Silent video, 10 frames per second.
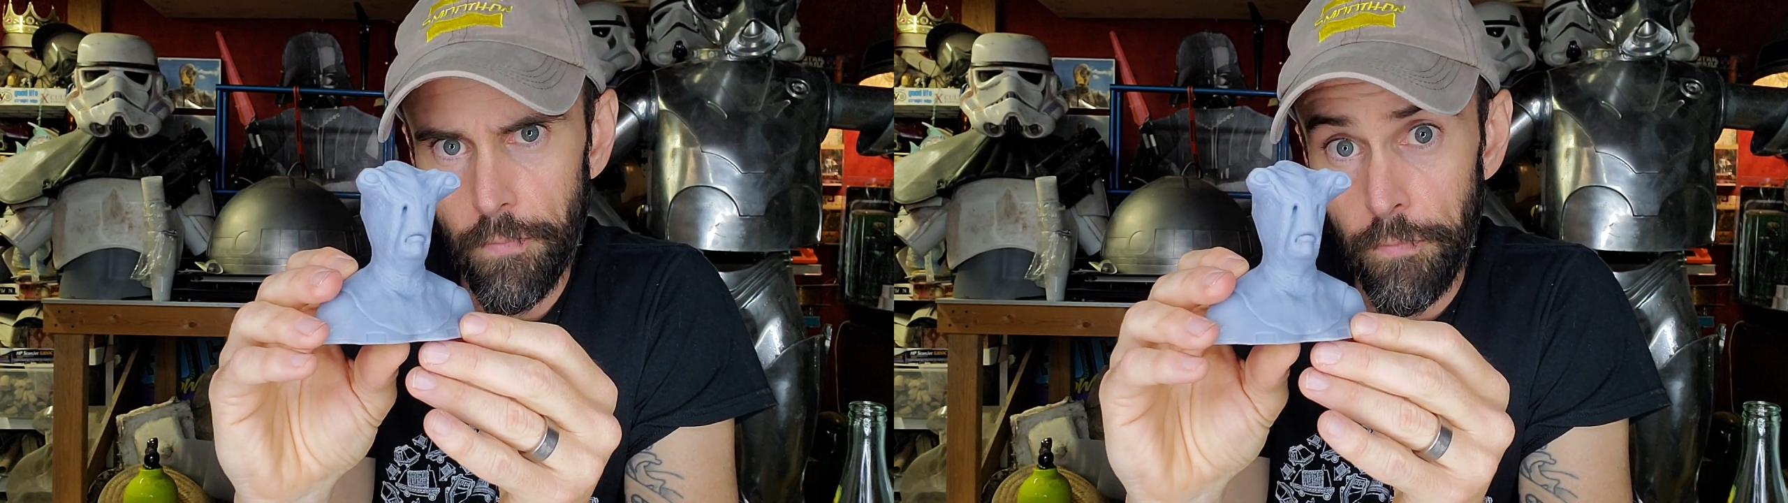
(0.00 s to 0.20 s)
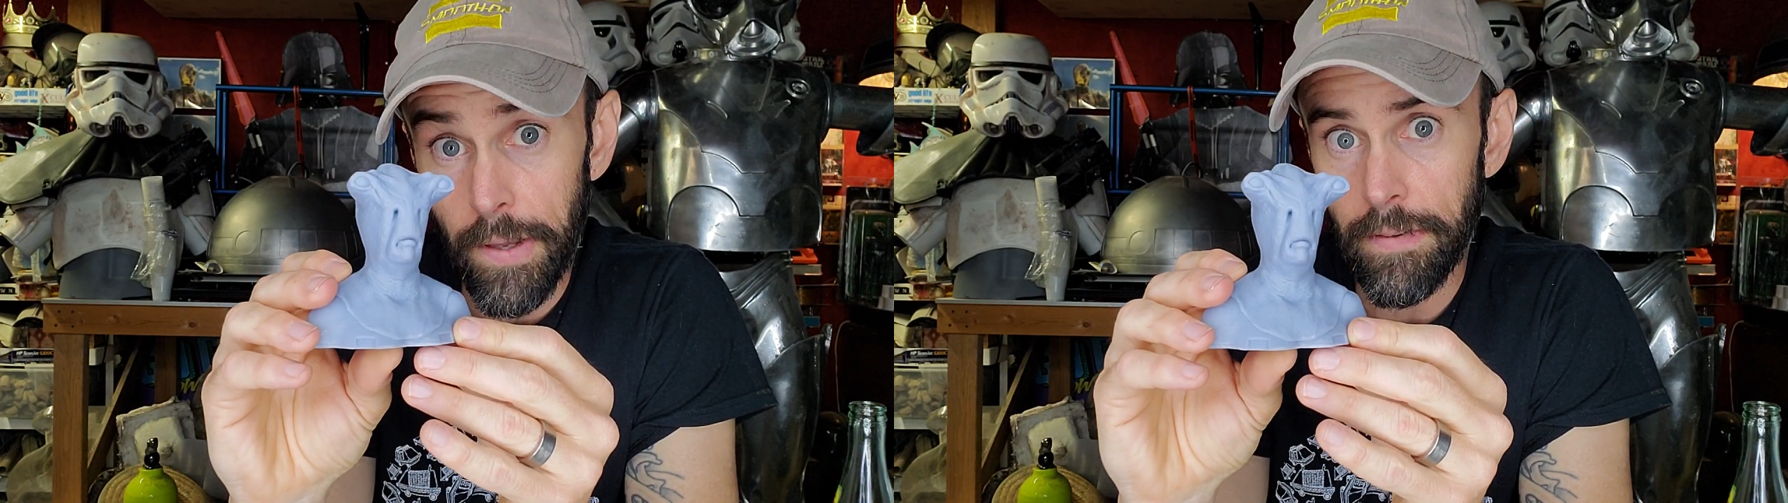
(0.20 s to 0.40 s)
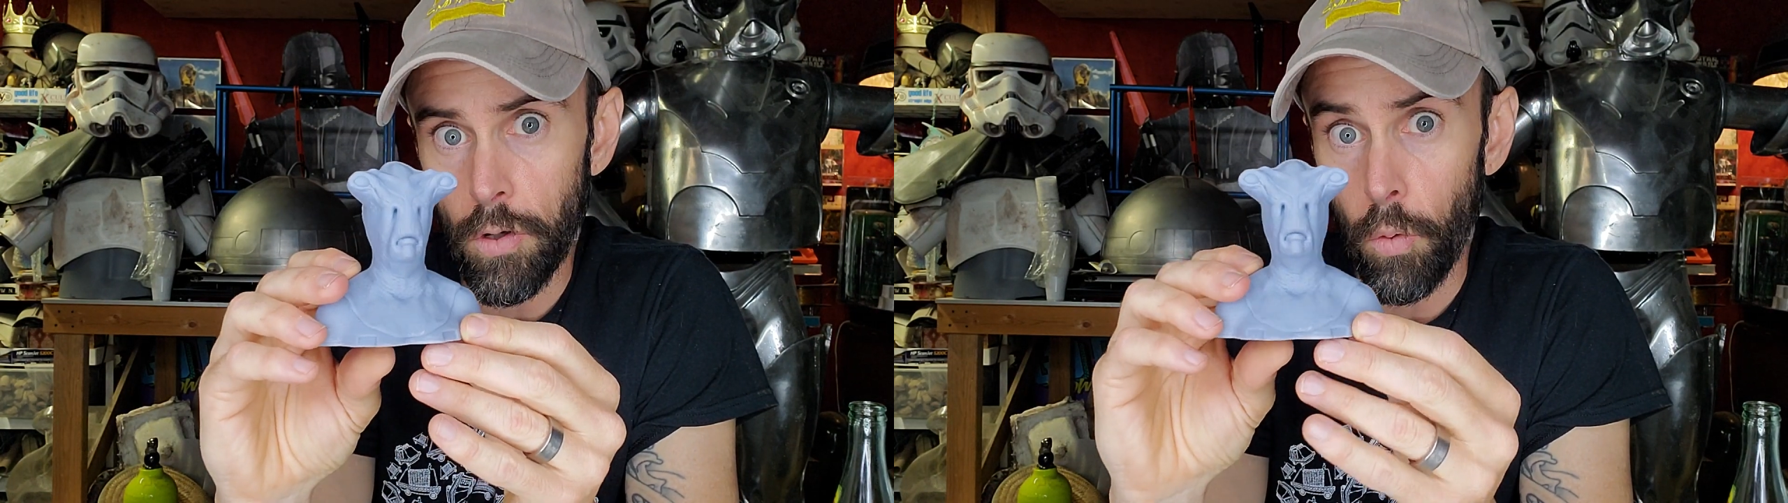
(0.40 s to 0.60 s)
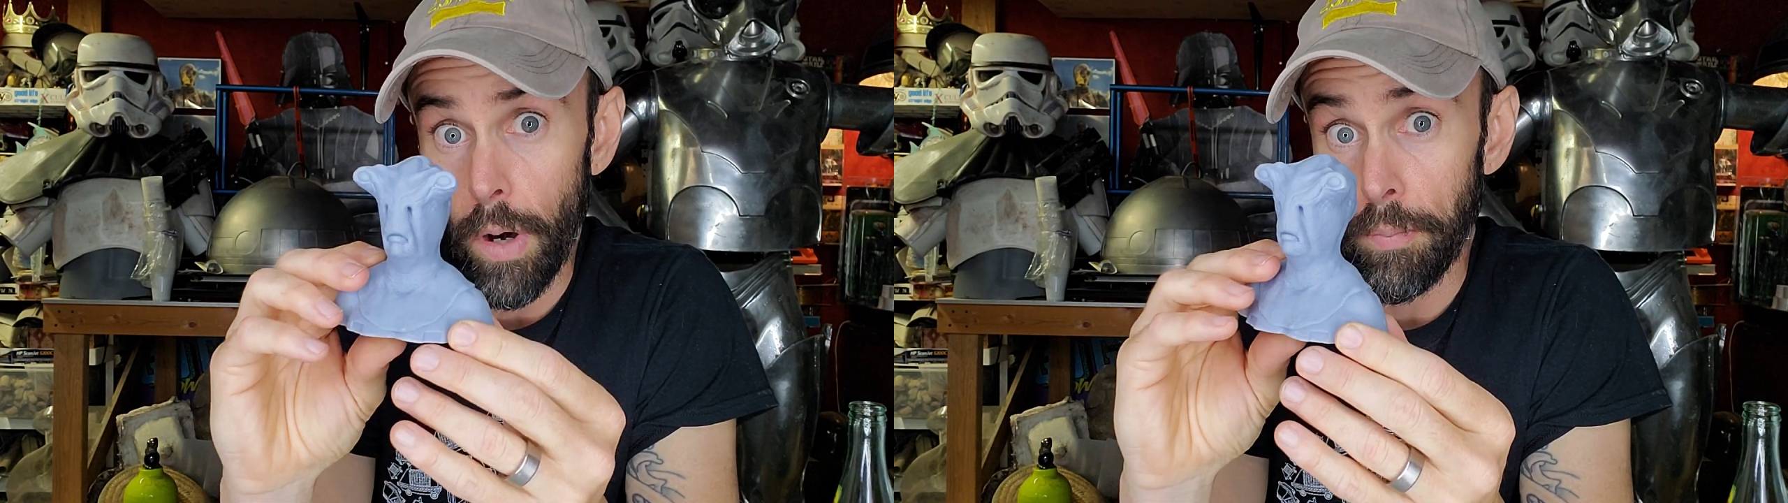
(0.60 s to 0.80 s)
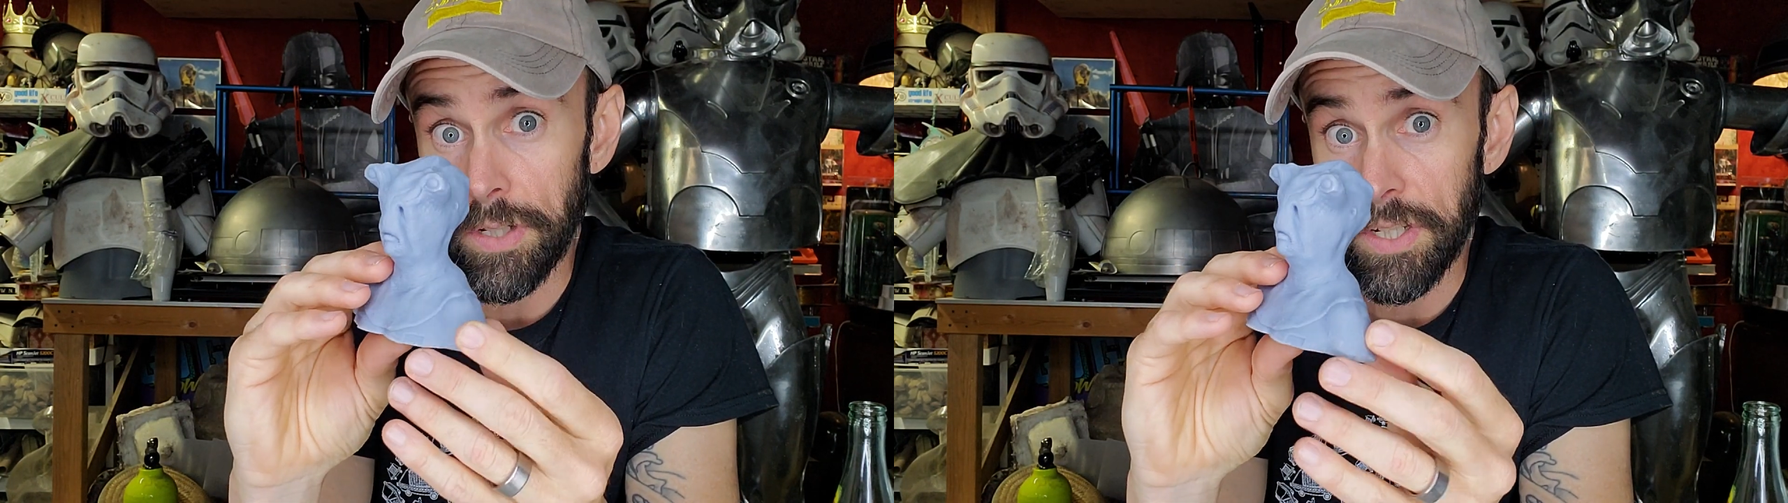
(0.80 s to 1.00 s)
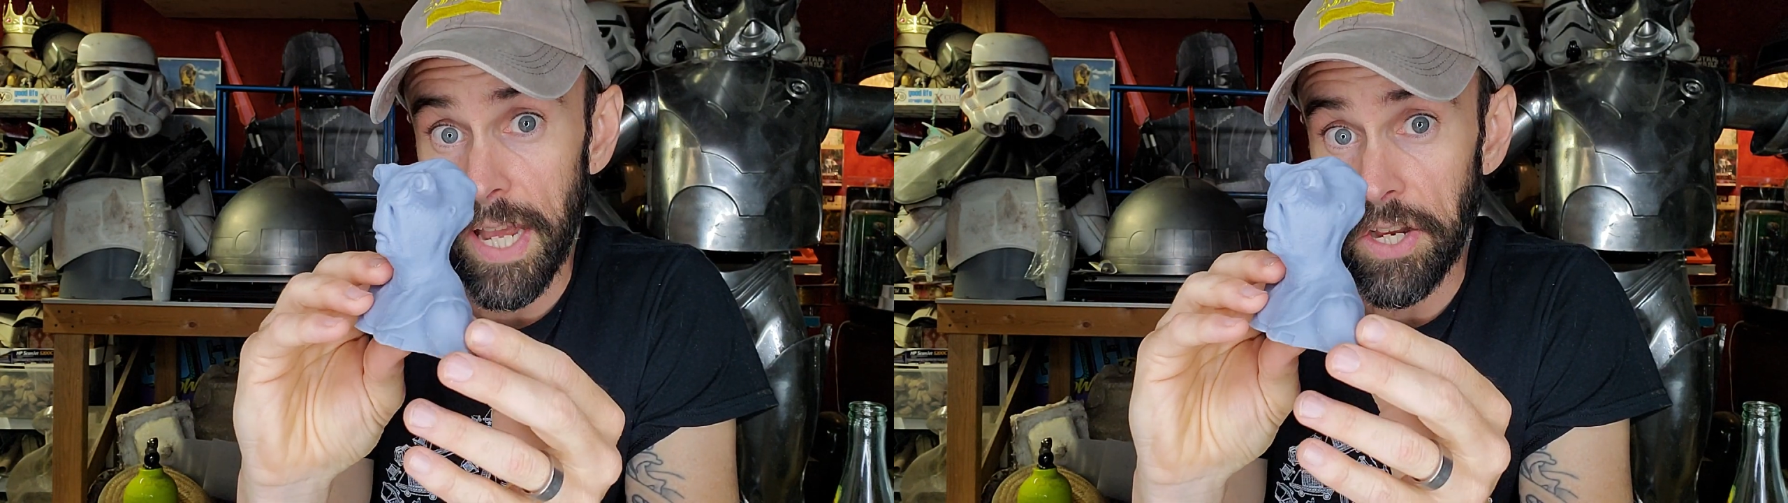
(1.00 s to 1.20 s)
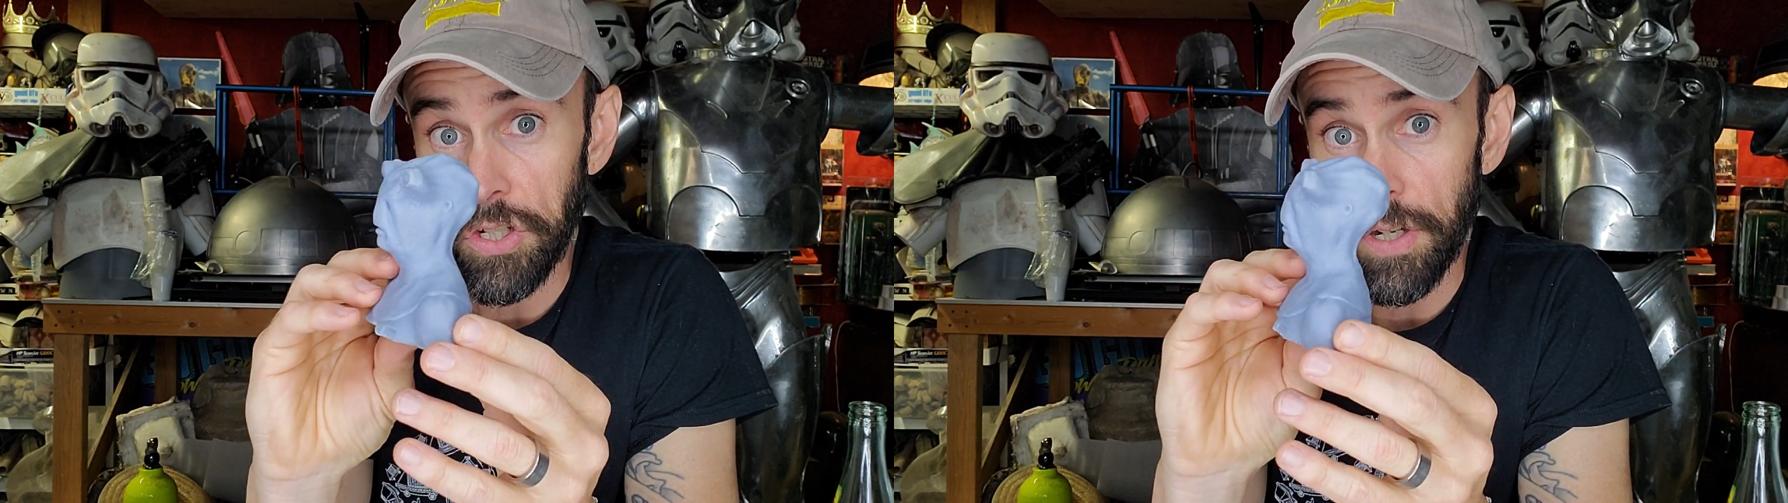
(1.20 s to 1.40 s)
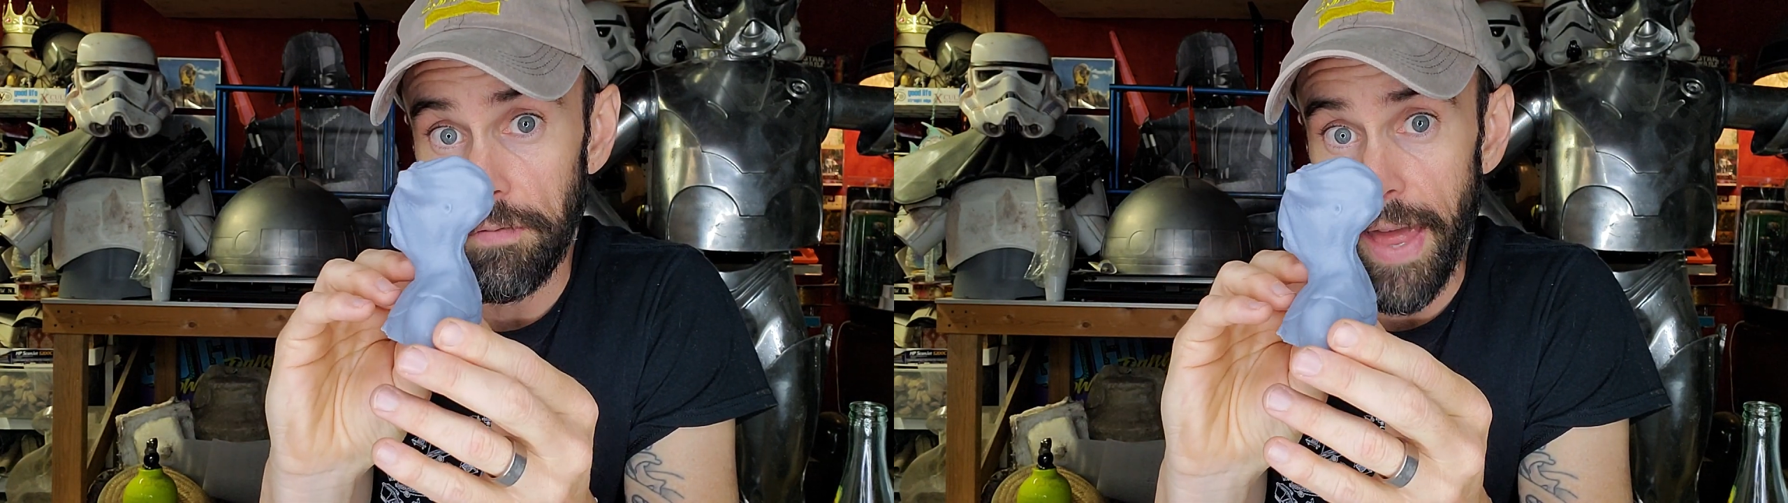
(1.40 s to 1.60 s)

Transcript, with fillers: physical representation of